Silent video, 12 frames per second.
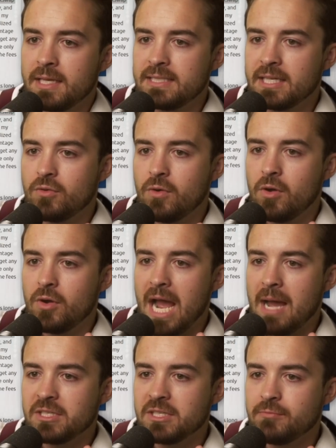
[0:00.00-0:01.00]
he said, quote,
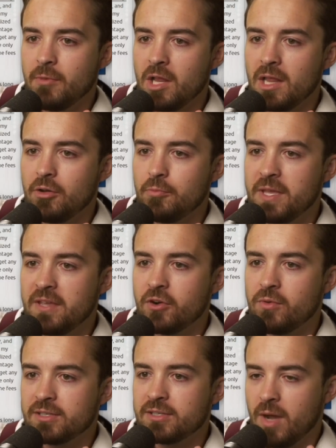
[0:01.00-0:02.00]
"I'm a small LP for
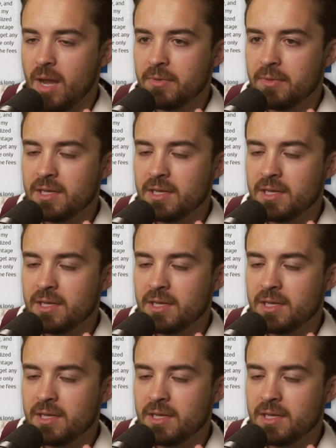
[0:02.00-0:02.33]
QuickSwap.